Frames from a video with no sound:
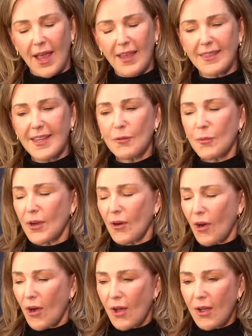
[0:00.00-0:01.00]
I think we are
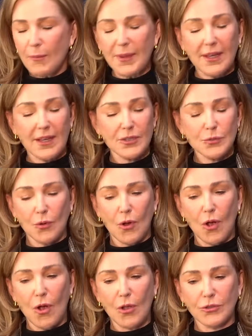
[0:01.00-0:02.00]
all because we're
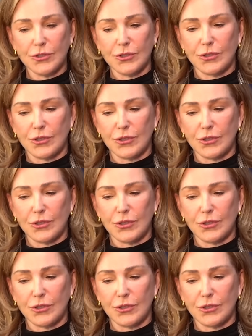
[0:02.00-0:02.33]
all